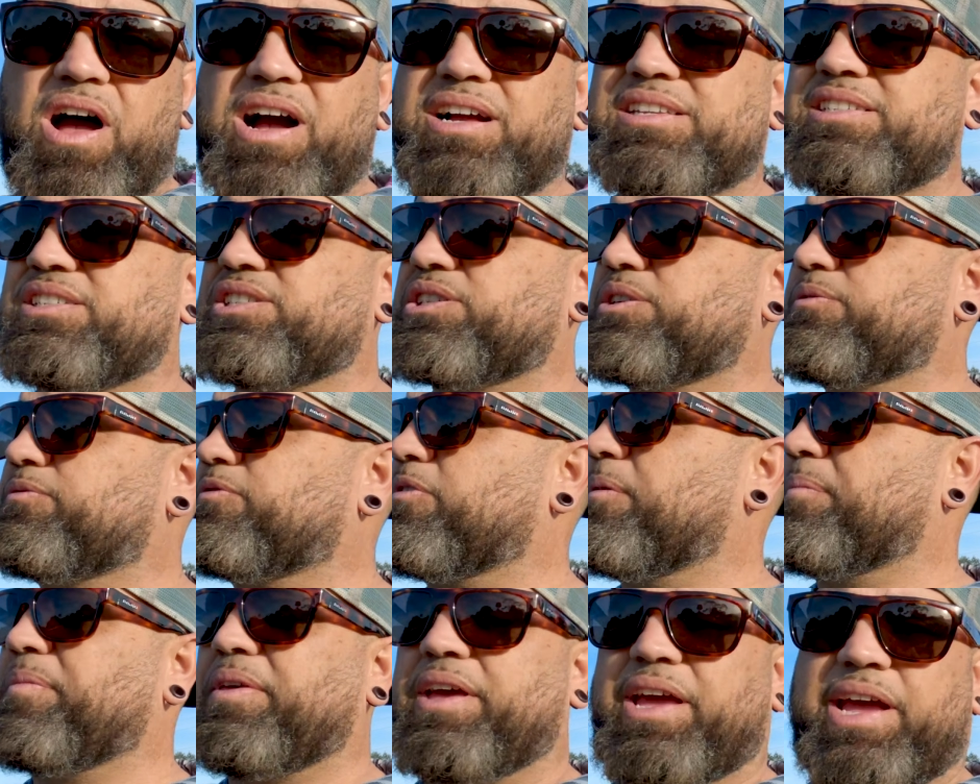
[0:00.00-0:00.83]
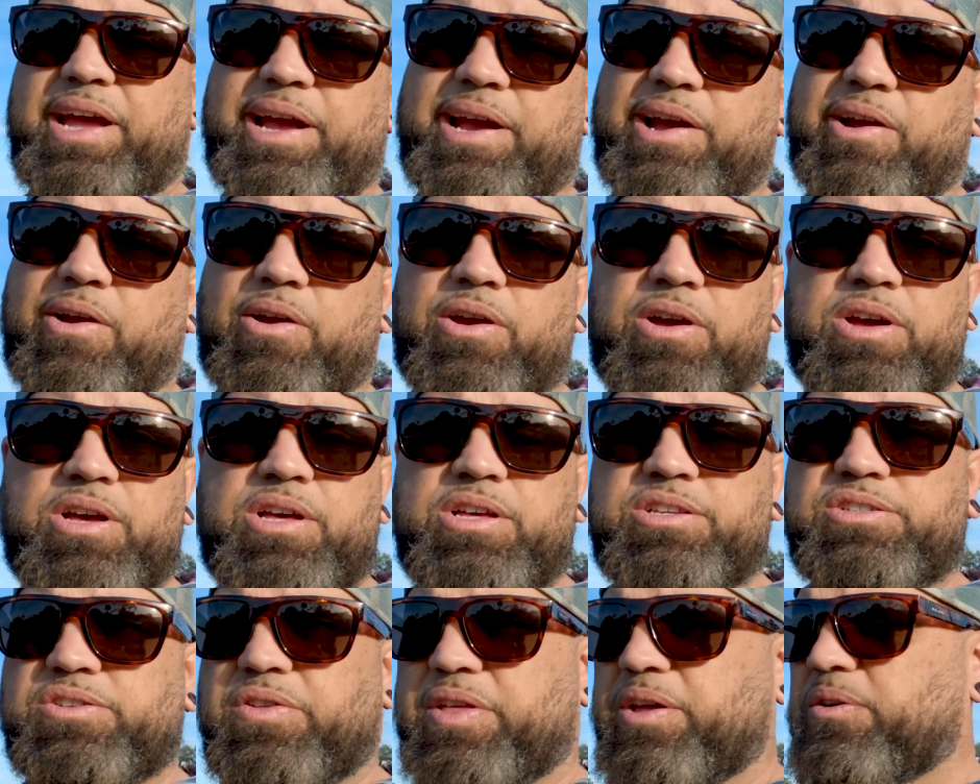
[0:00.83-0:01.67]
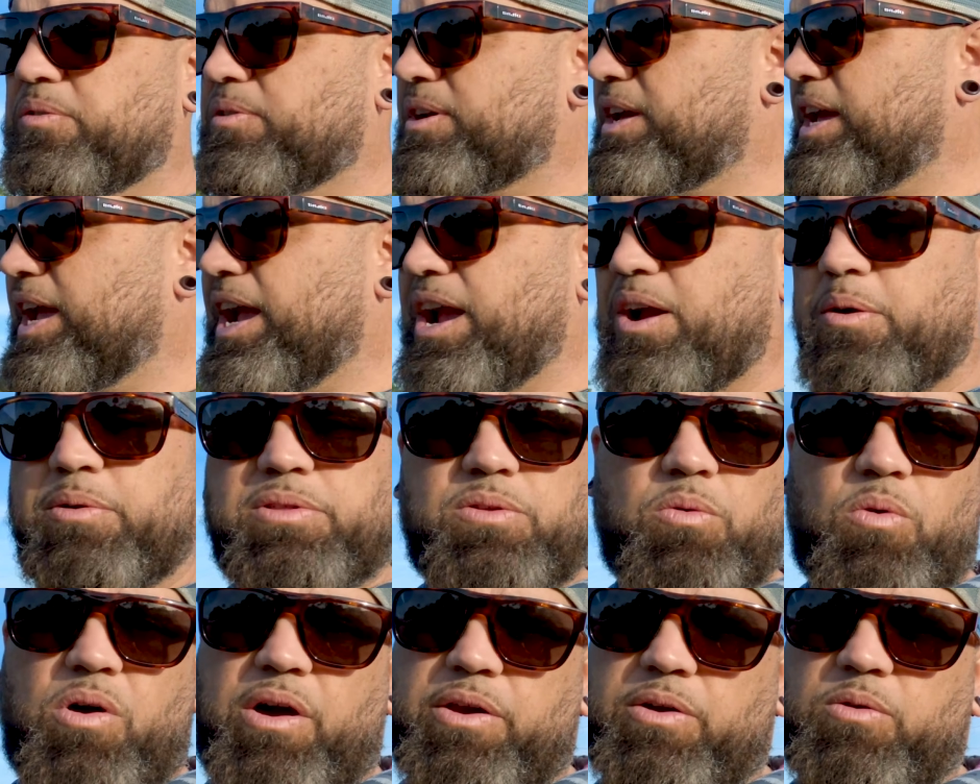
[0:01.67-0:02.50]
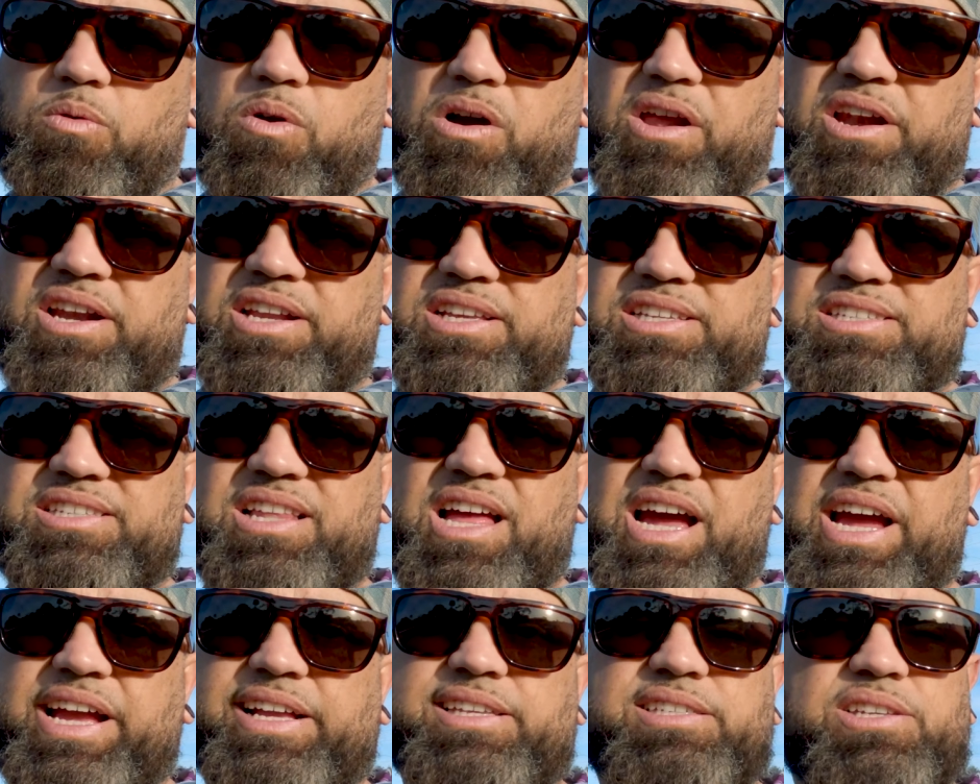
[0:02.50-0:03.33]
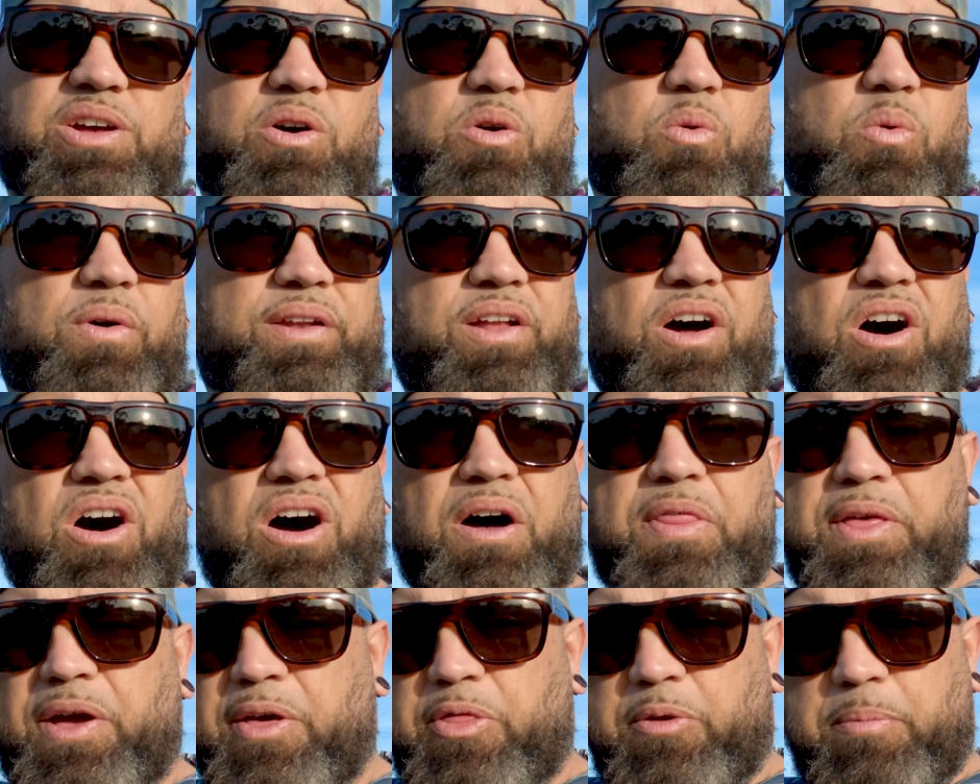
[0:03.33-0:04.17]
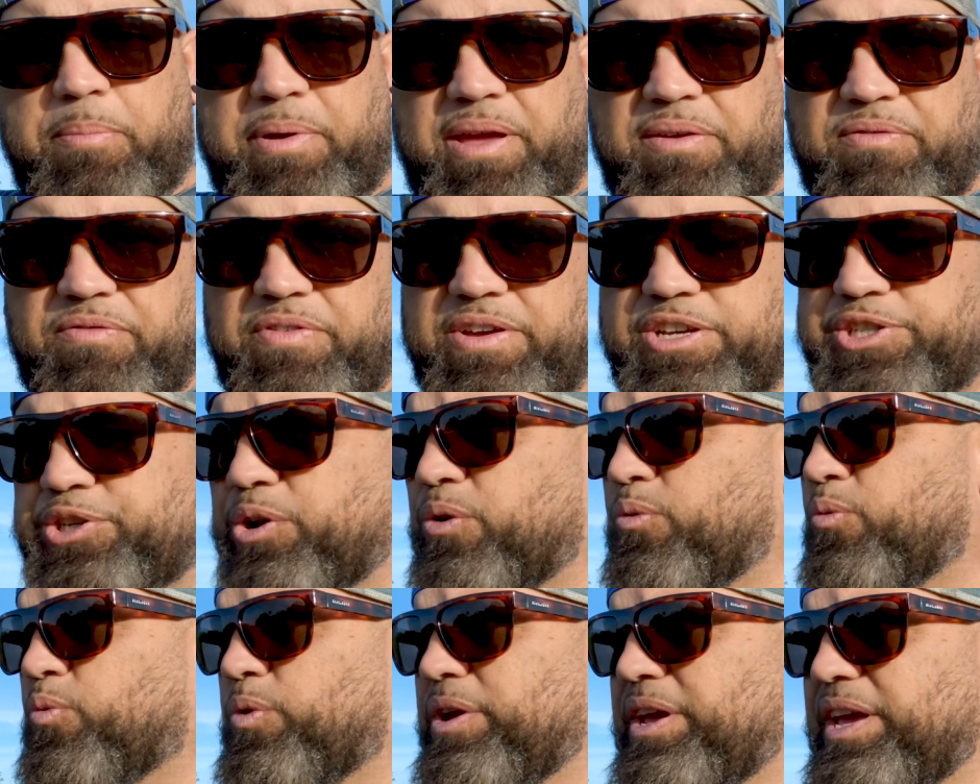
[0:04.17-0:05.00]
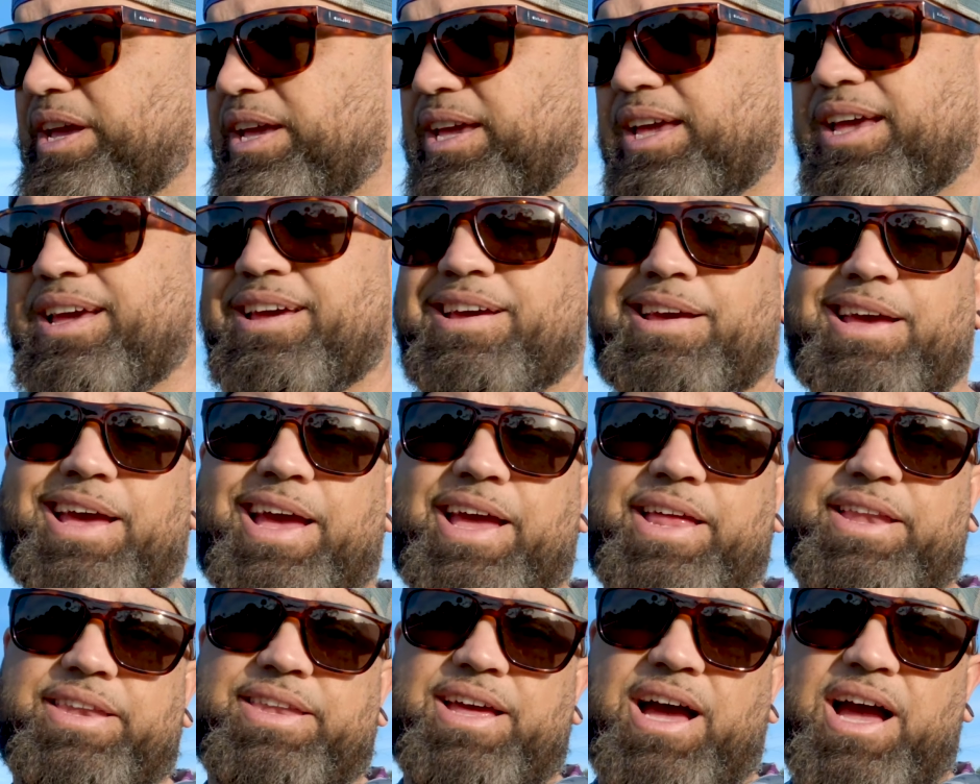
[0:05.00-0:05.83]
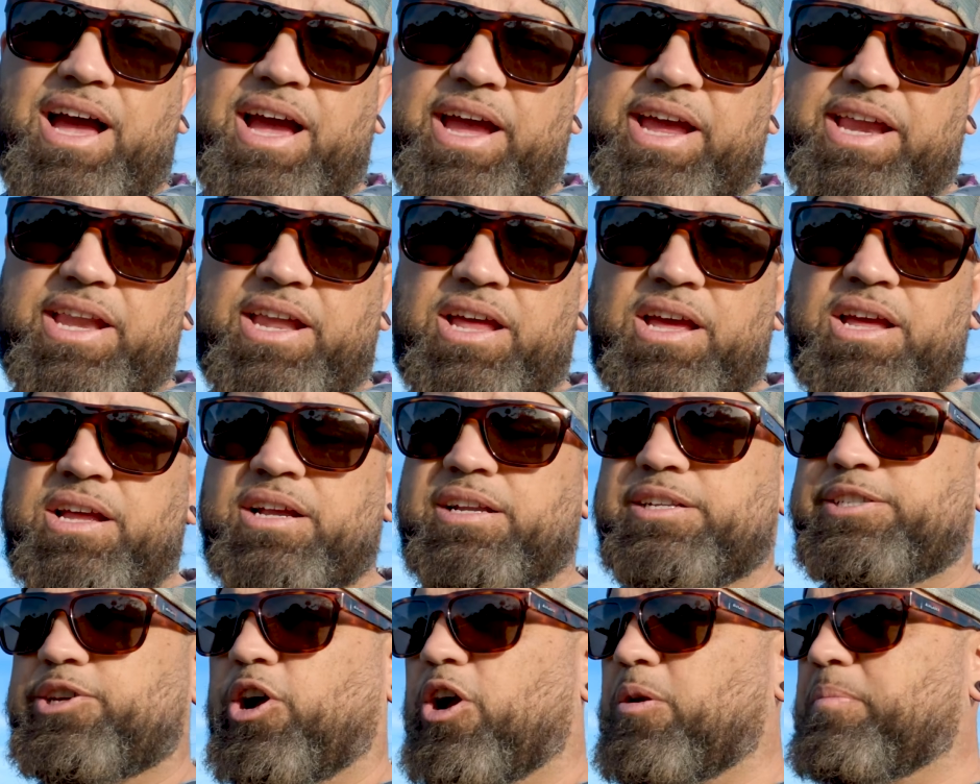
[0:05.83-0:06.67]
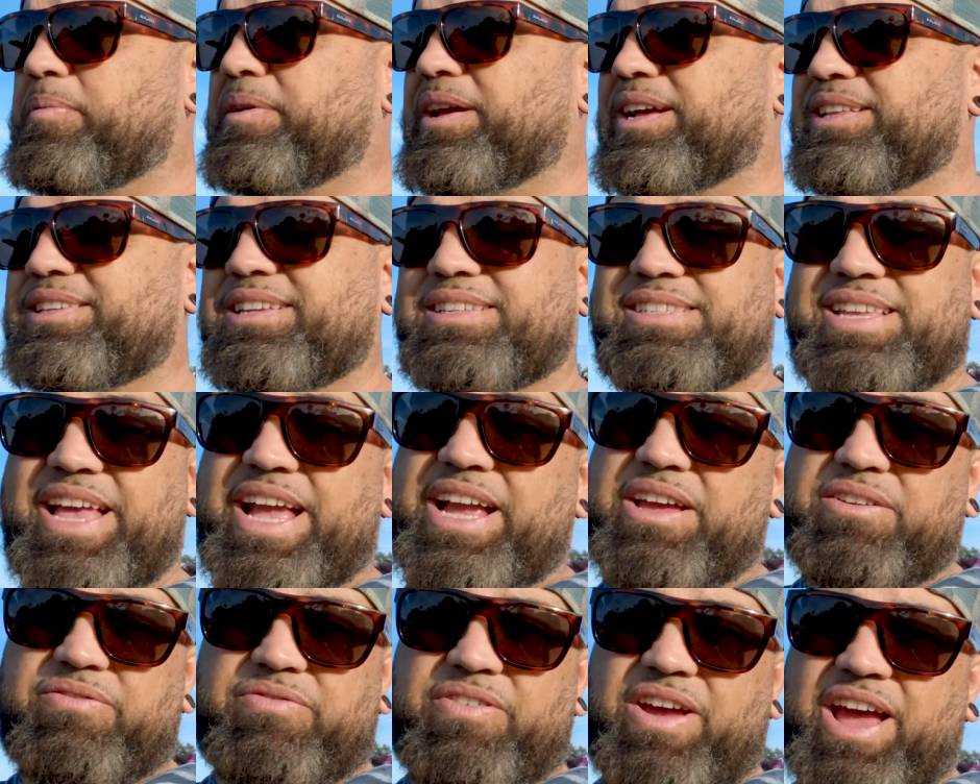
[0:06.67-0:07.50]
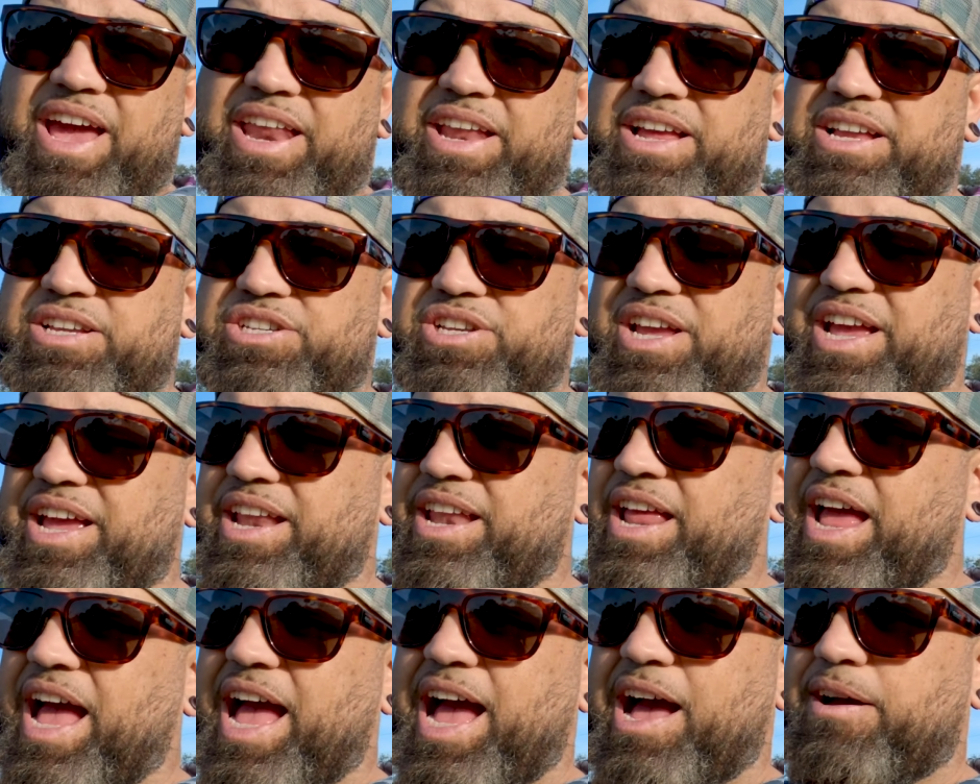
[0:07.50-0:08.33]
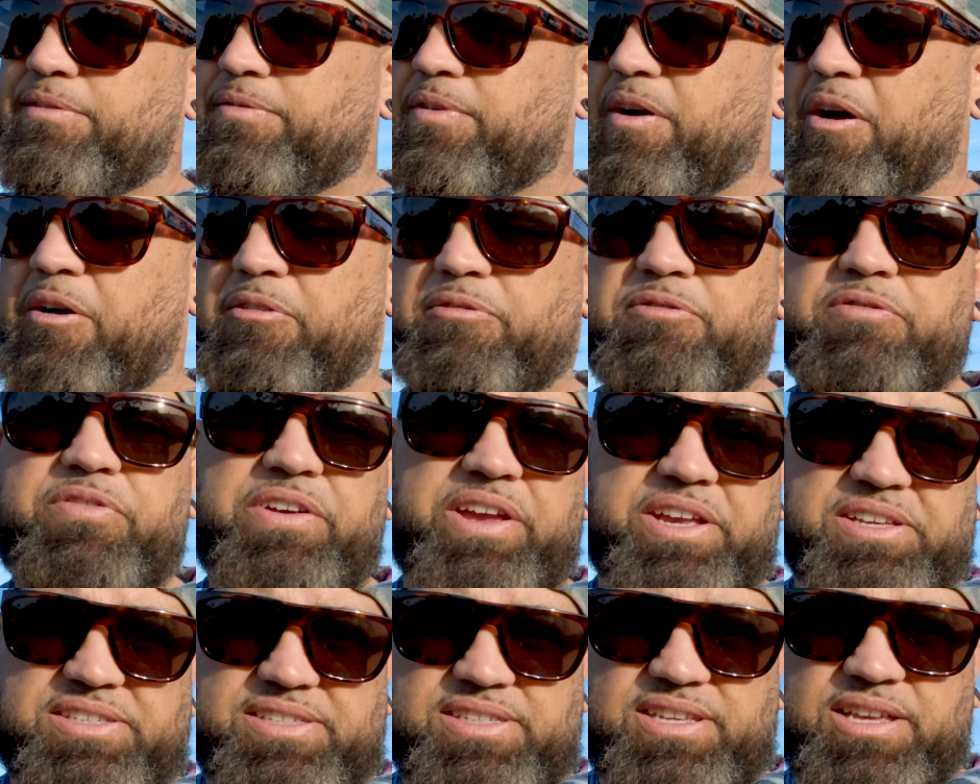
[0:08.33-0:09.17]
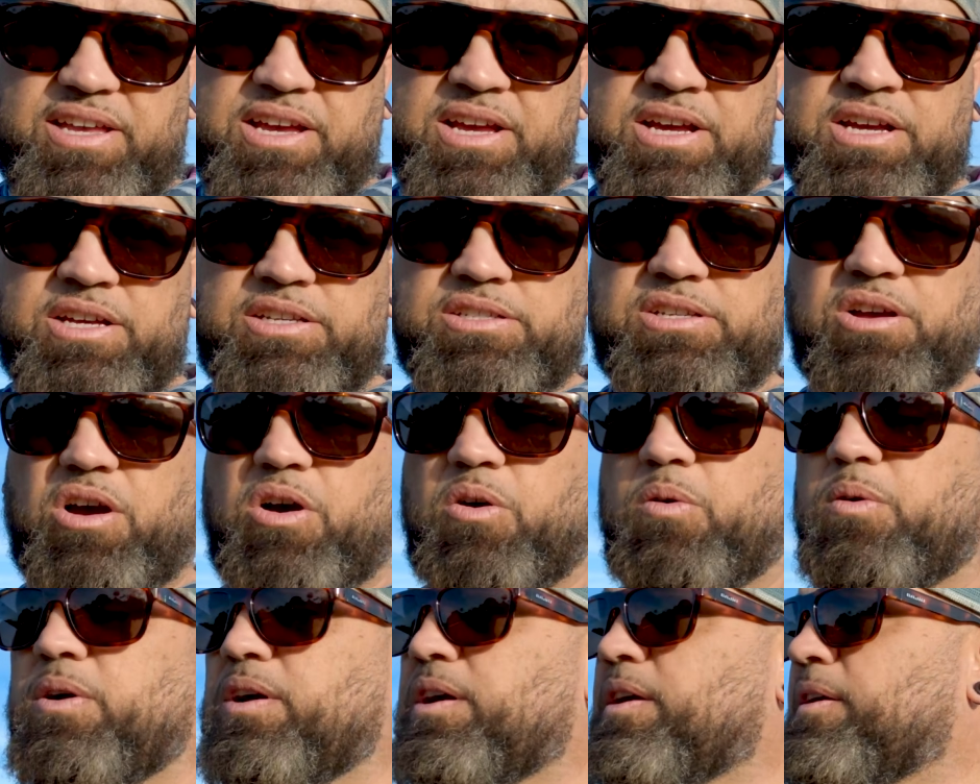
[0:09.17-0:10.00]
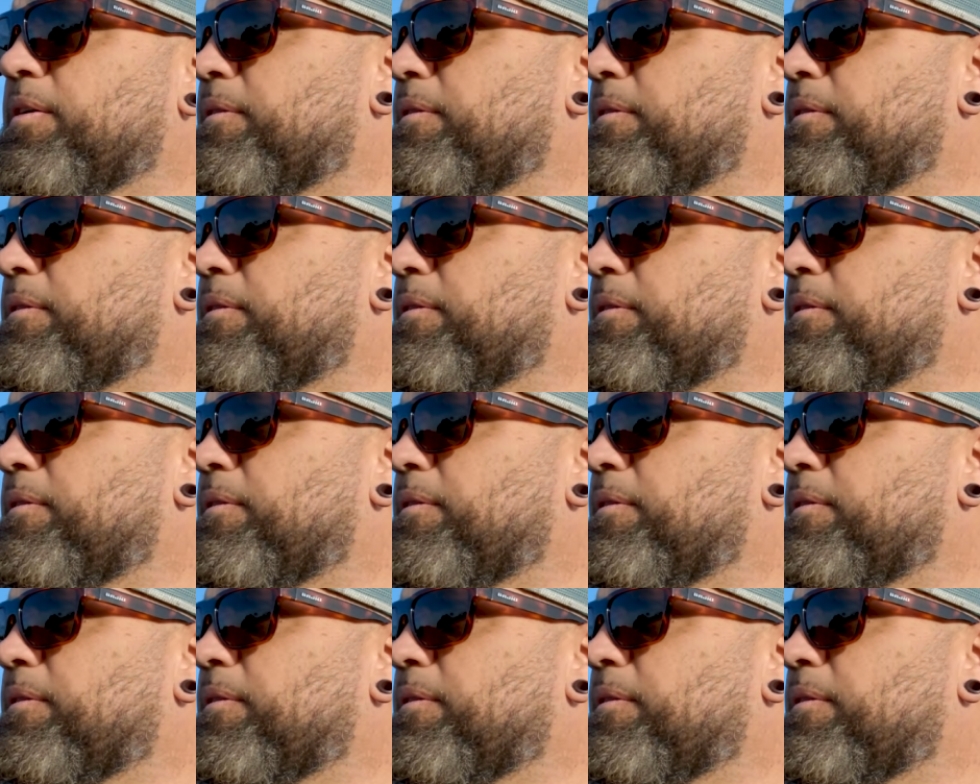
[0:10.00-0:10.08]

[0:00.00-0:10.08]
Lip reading: oxygen from the air, so they don't care what the water quality is like. So when all the other bait fish are weak and dying, tarpon get to take advantage and have a feast. So